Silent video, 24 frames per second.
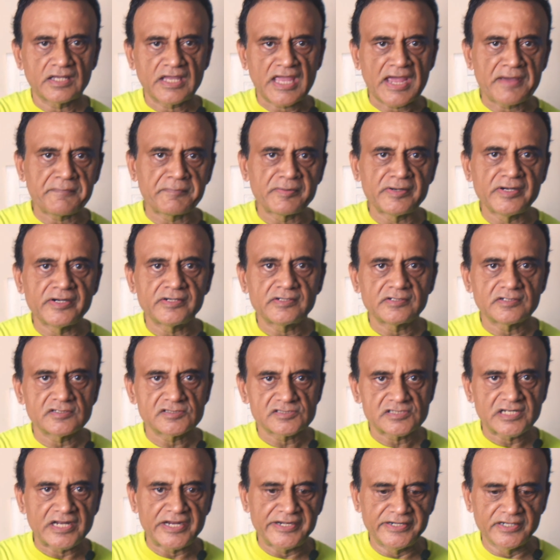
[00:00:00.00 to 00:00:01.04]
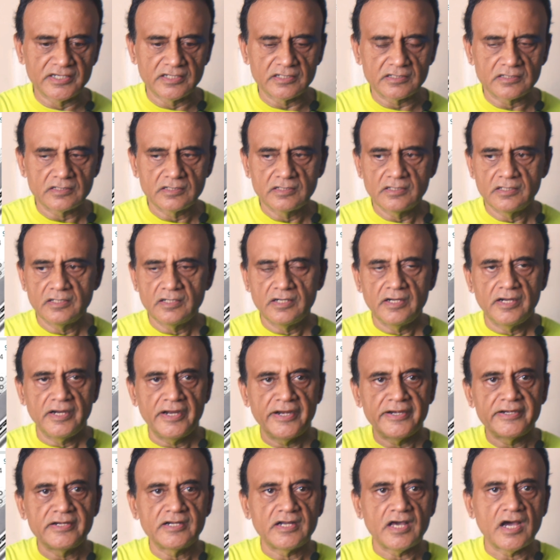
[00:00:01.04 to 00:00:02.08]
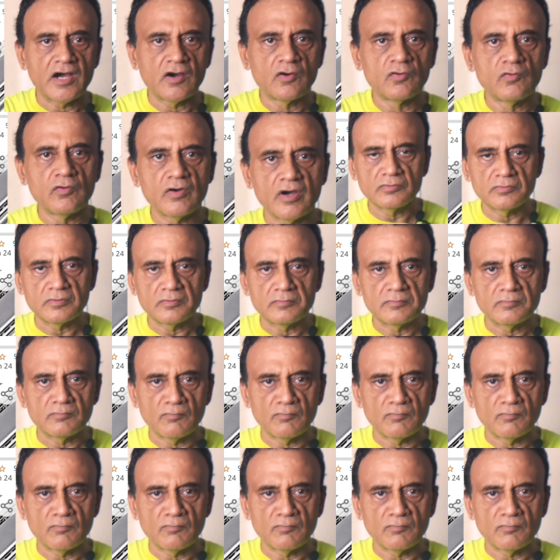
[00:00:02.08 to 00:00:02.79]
cabinet slider and how I